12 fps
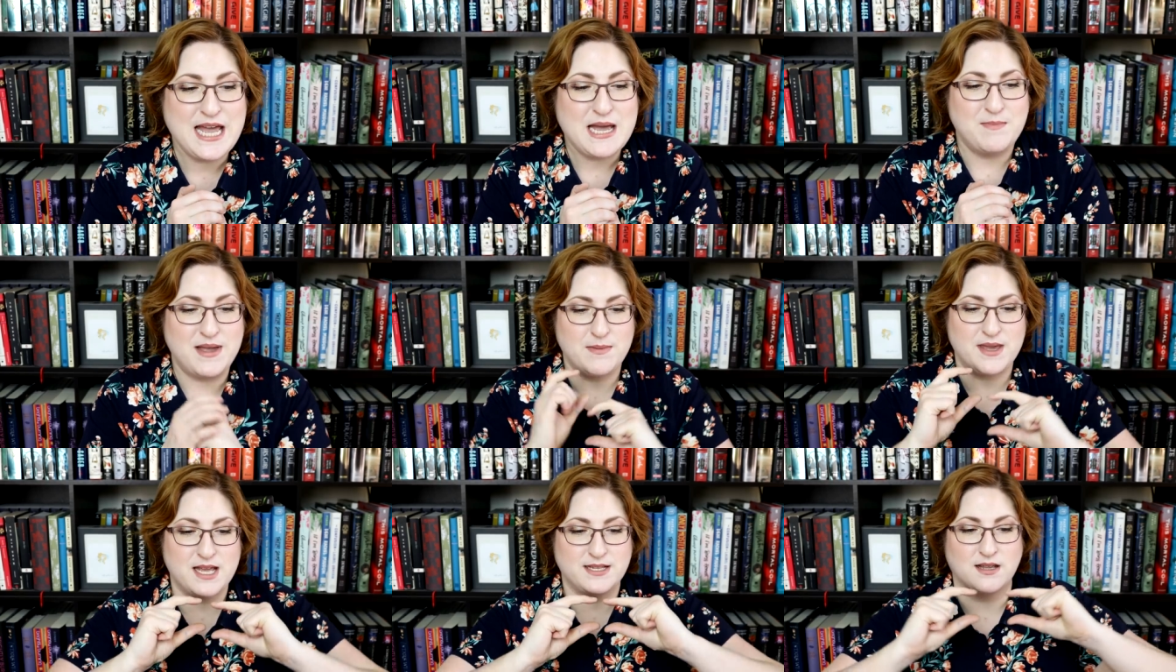
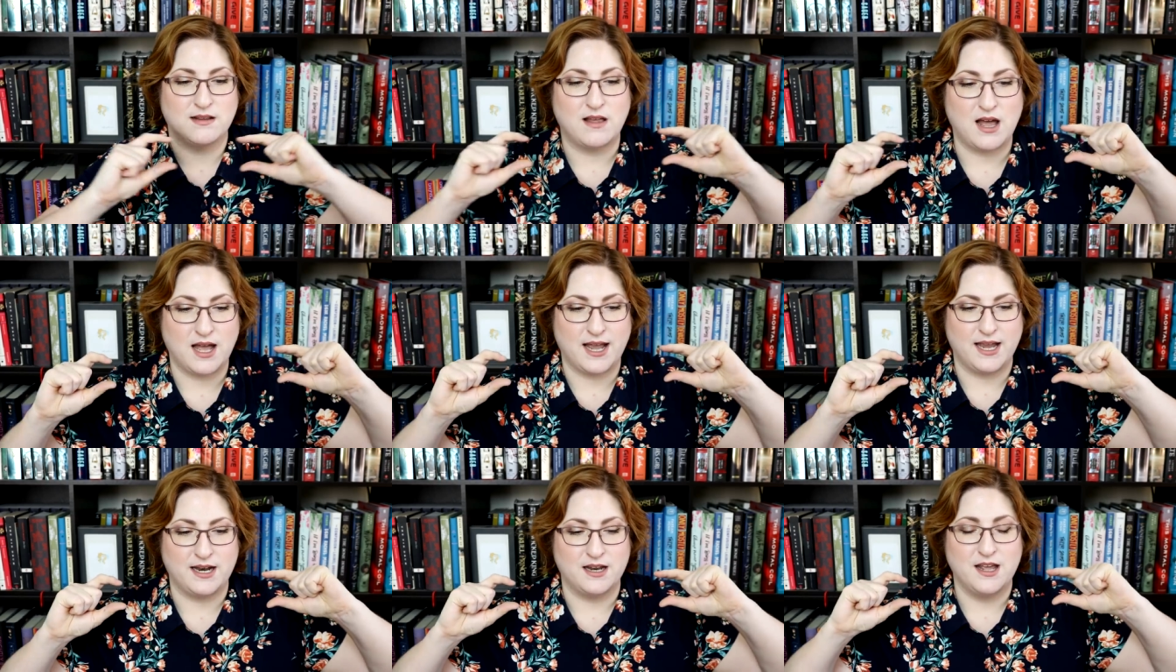maybe it's a
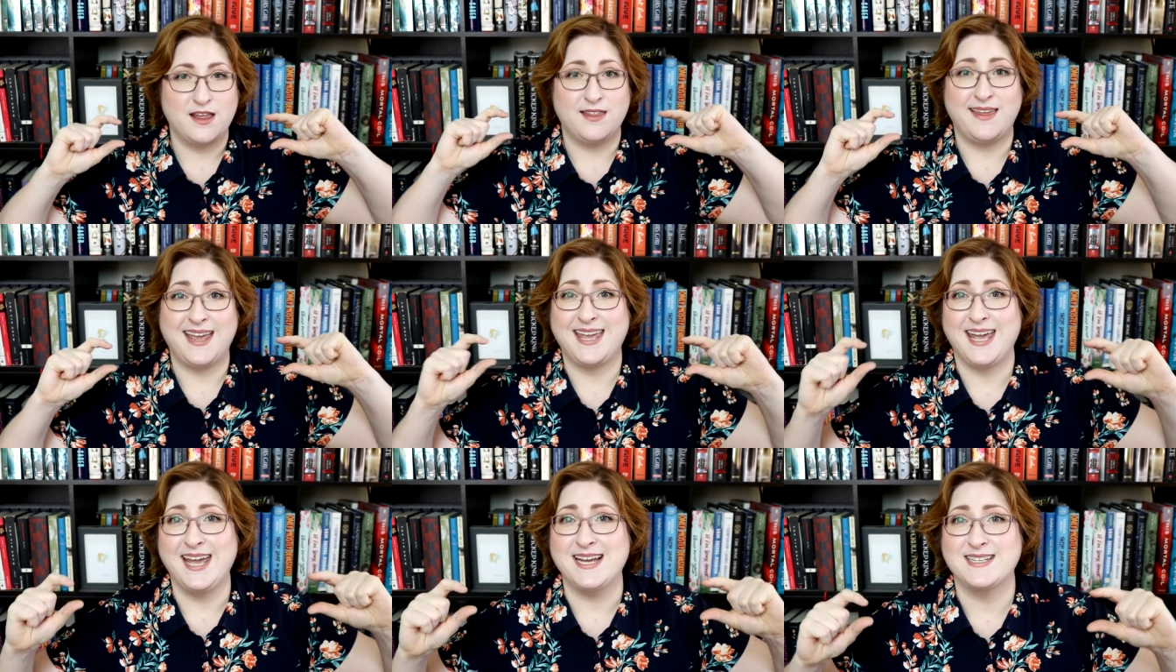line they
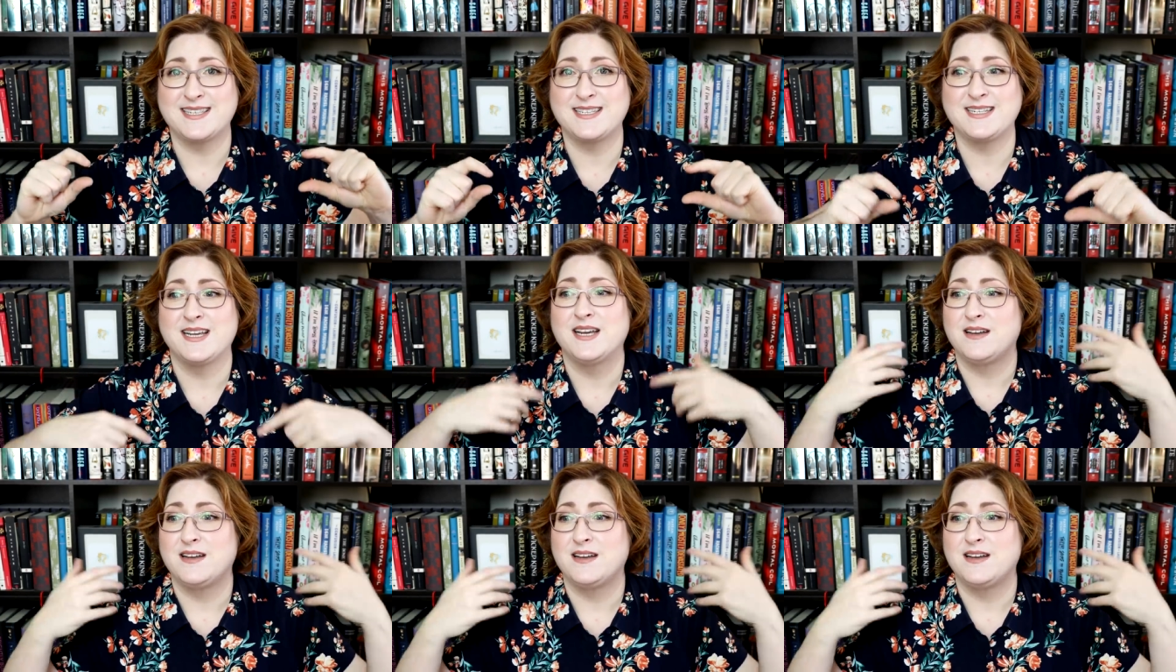kissed